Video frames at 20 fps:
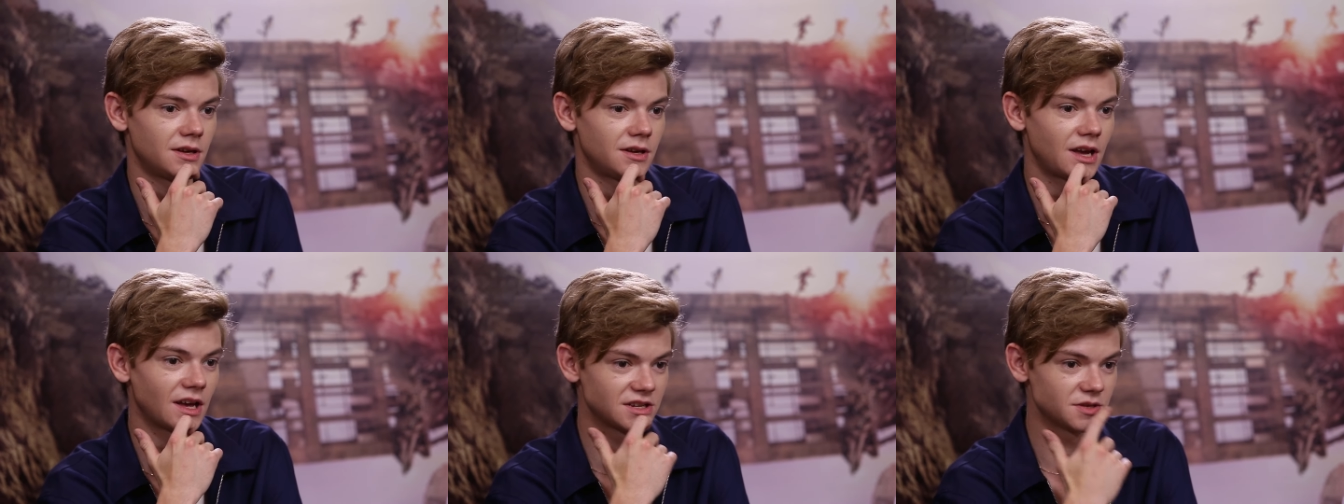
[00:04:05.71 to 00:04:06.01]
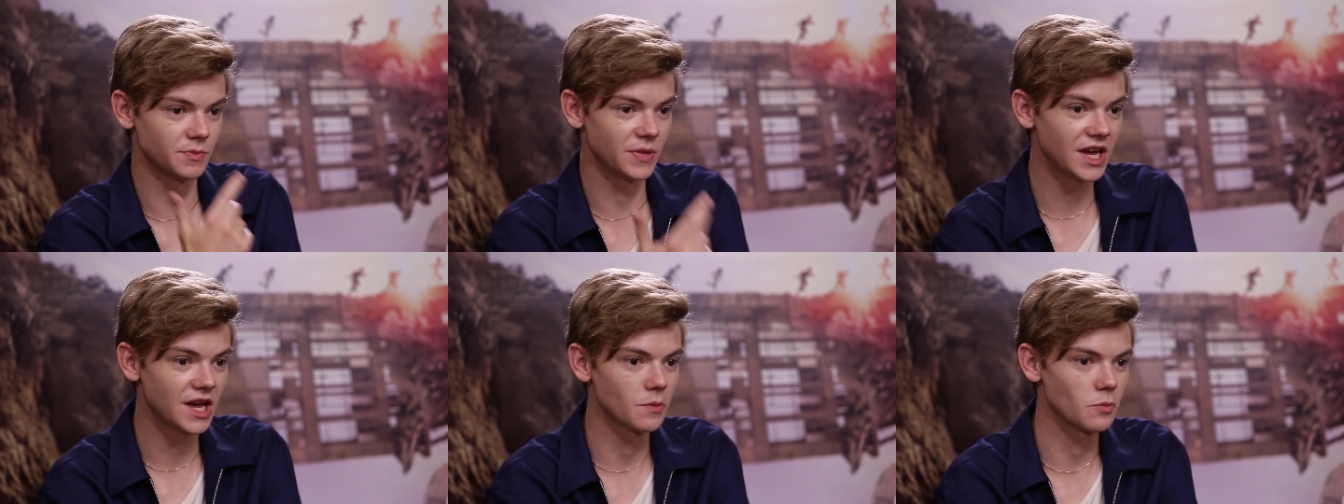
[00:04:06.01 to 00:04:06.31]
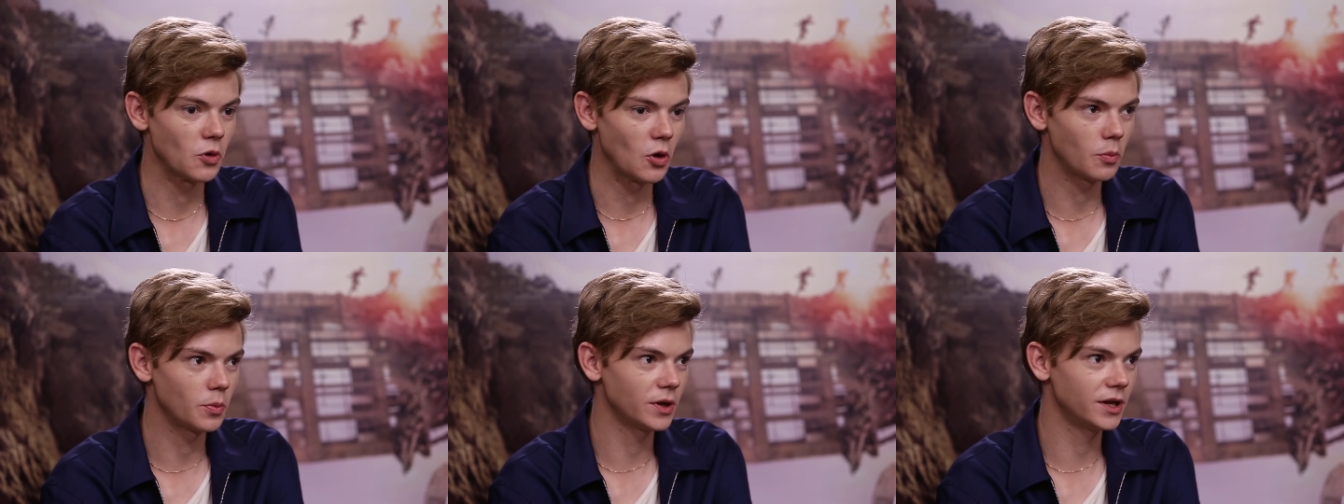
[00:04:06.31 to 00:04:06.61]
get to meet him
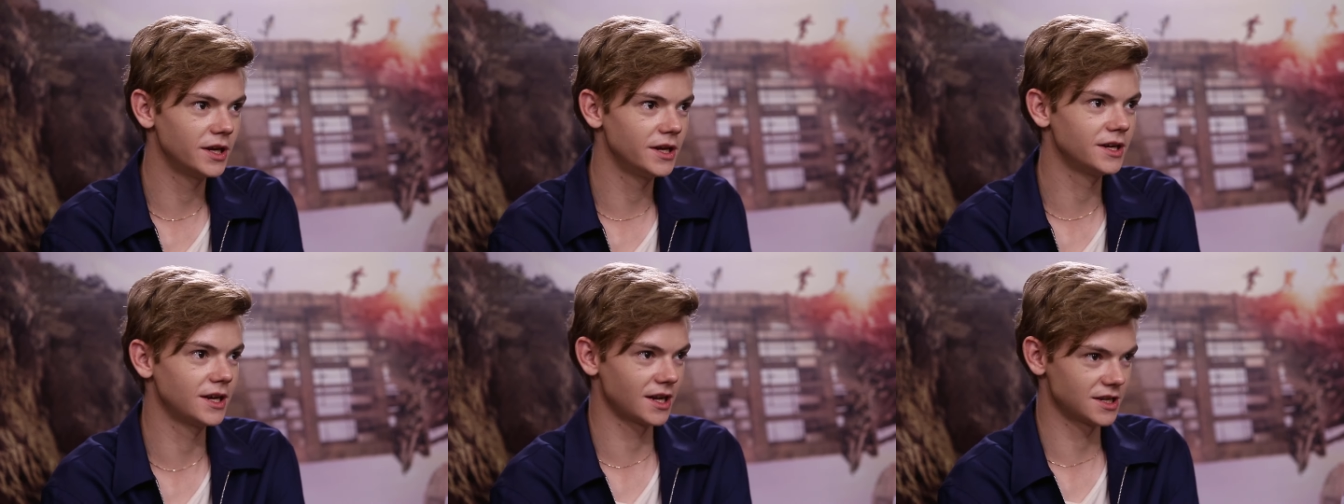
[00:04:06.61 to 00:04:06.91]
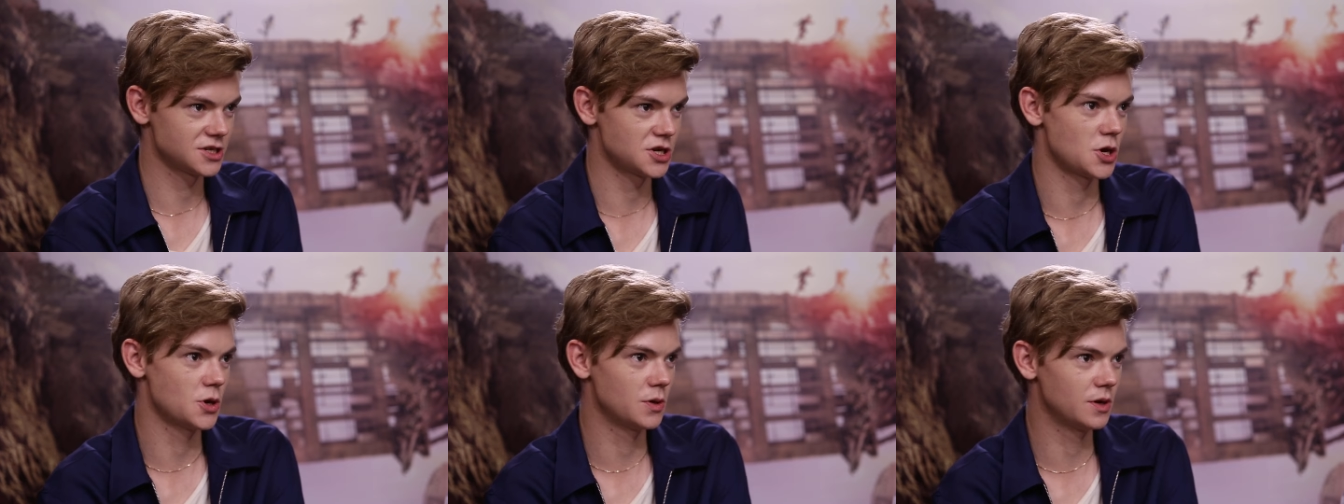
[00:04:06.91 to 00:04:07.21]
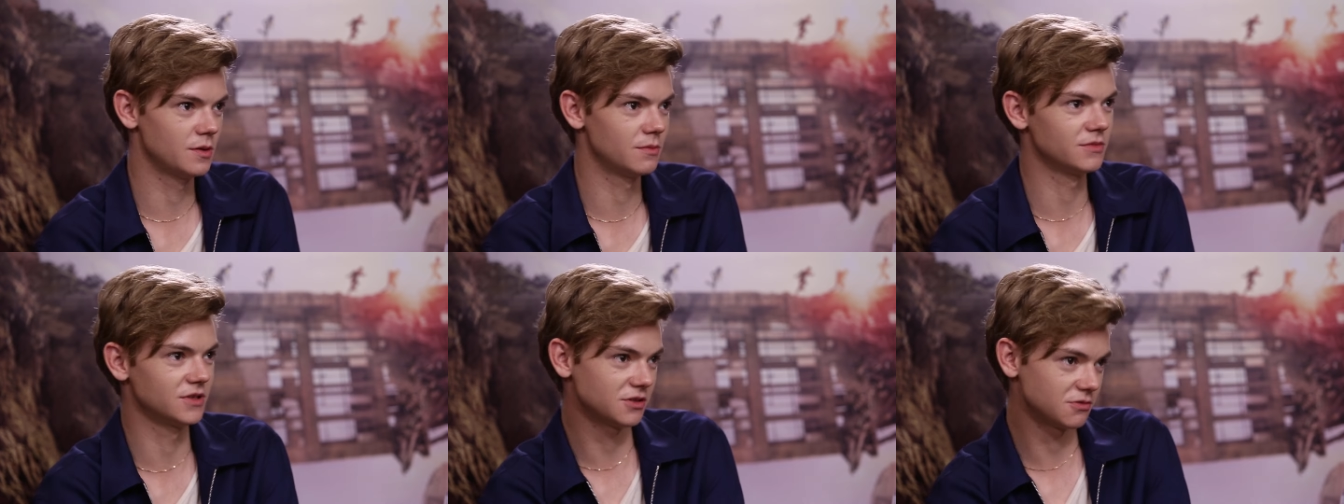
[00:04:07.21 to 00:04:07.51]
properly, get to know
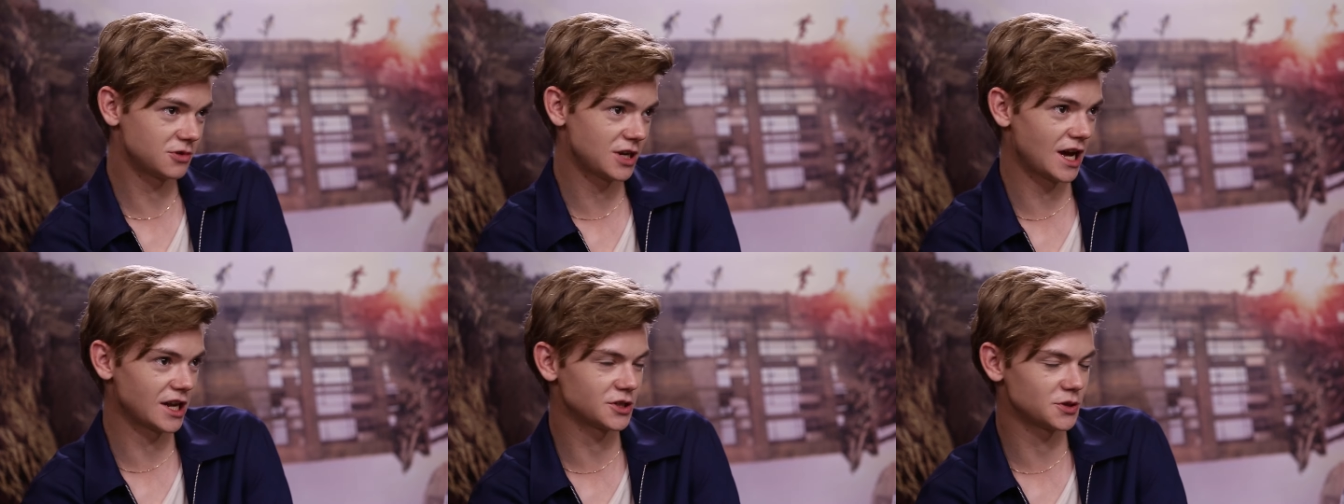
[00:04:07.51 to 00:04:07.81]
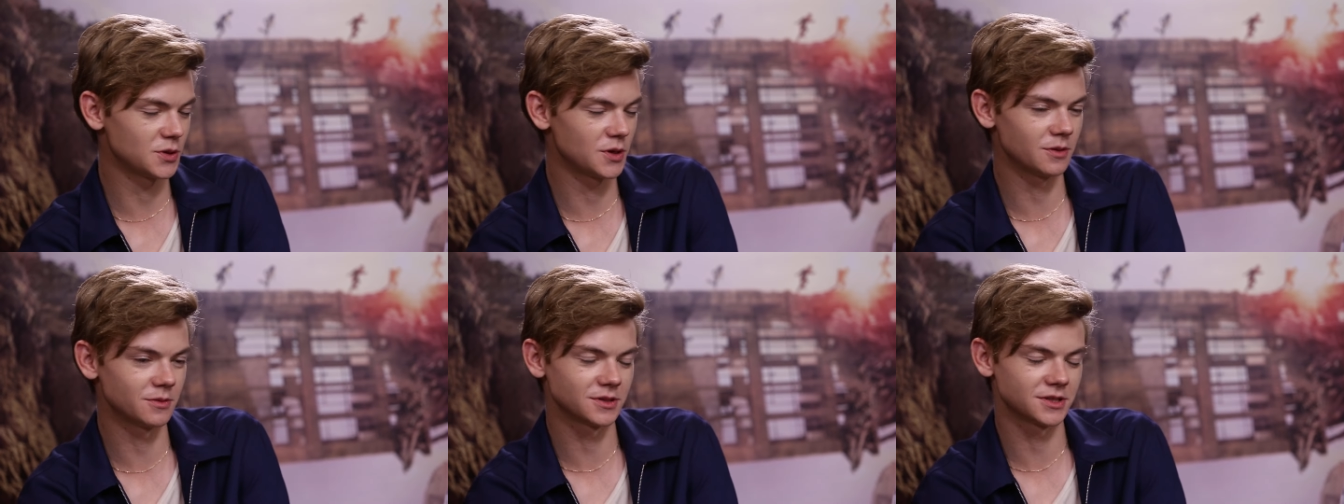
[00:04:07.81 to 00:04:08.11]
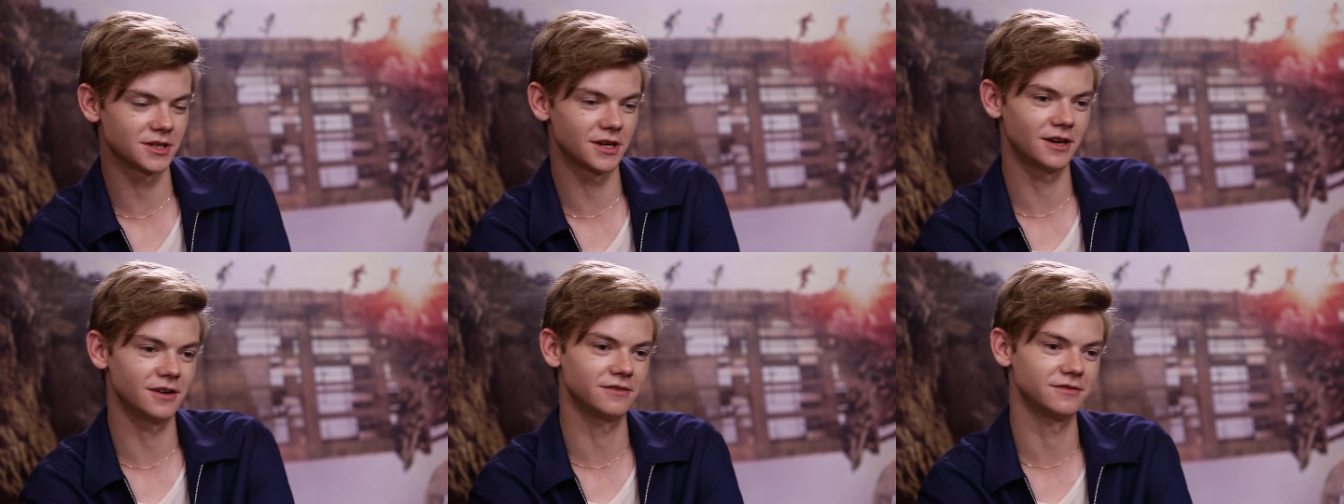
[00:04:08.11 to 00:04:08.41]
him, chat to him and
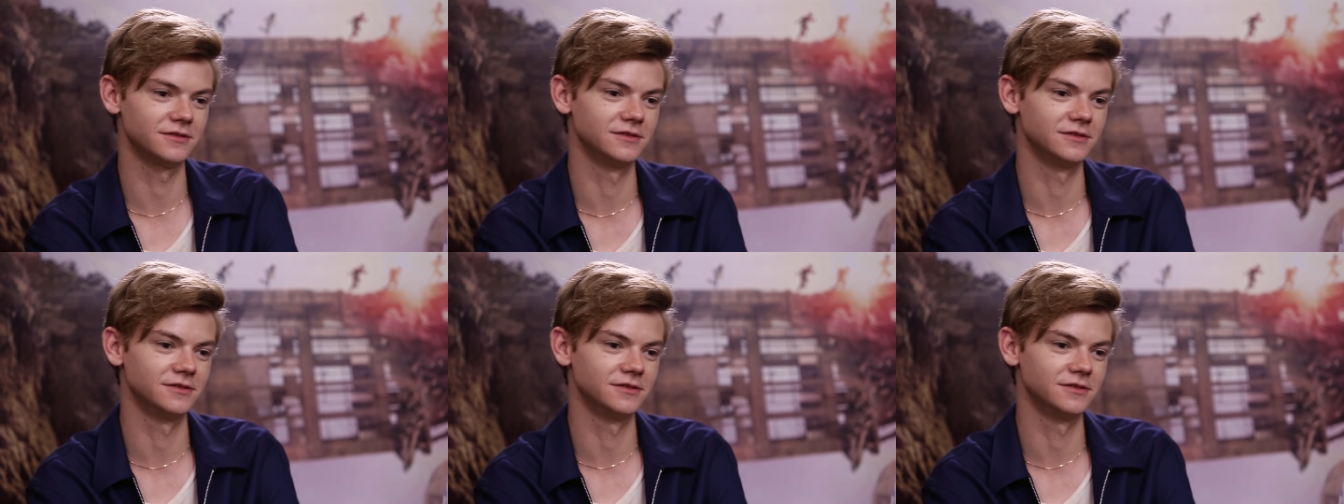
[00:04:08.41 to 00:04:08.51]
stuff.